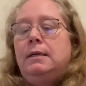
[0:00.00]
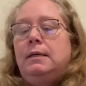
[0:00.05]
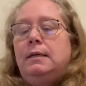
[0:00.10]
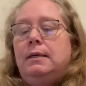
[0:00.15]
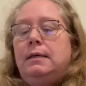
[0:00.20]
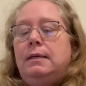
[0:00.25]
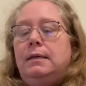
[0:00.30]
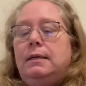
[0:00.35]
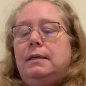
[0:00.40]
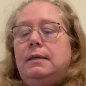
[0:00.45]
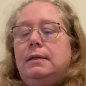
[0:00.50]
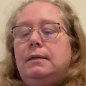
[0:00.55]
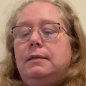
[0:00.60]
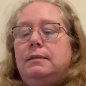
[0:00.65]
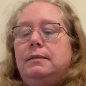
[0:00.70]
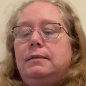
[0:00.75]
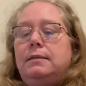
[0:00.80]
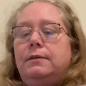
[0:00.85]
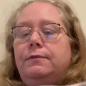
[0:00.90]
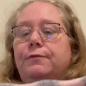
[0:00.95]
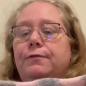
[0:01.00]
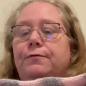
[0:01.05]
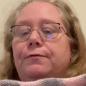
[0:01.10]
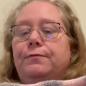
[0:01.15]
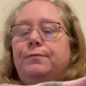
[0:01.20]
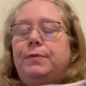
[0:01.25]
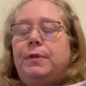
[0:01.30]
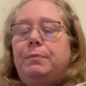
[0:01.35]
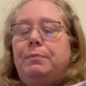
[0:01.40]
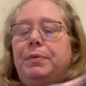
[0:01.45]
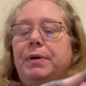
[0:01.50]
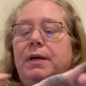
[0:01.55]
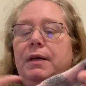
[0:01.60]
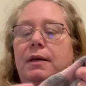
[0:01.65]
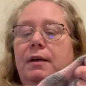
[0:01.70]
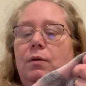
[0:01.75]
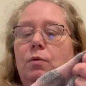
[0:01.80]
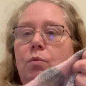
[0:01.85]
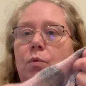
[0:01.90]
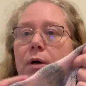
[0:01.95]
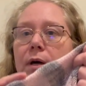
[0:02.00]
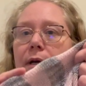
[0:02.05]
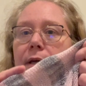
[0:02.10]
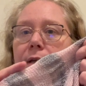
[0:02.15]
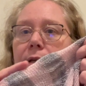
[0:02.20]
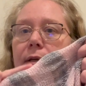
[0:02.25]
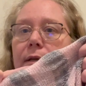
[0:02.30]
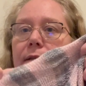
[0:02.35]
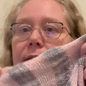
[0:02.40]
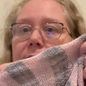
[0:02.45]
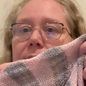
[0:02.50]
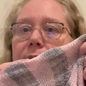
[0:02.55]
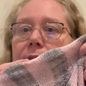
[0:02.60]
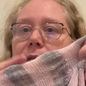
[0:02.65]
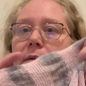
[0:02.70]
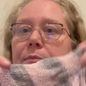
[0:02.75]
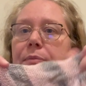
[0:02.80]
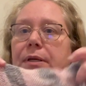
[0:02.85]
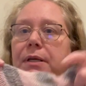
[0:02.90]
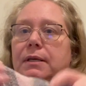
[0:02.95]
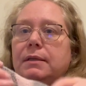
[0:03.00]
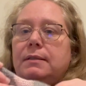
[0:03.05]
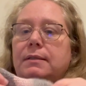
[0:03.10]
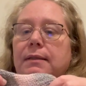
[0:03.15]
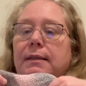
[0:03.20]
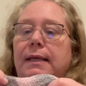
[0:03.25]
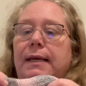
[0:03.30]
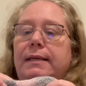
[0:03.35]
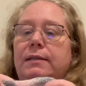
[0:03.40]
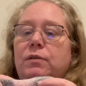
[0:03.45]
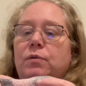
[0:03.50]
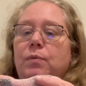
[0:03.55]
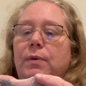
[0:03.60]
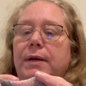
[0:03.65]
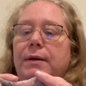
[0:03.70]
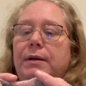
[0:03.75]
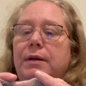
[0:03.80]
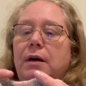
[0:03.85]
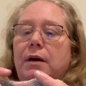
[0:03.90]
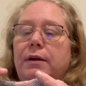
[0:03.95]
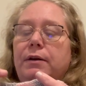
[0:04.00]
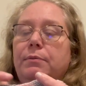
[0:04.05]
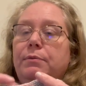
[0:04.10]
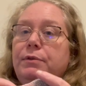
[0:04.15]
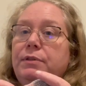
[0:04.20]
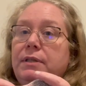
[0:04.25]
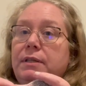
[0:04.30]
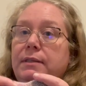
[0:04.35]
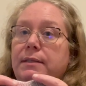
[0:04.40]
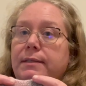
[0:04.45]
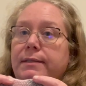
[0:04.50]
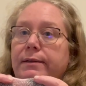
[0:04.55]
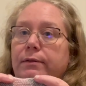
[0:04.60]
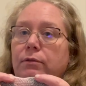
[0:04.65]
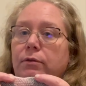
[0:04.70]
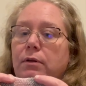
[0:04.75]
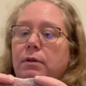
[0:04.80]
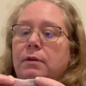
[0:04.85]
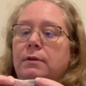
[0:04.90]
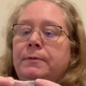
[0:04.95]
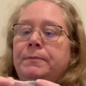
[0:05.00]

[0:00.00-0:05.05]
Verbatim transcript: is the the pink one is a Knit Picks lace weight 100% silk.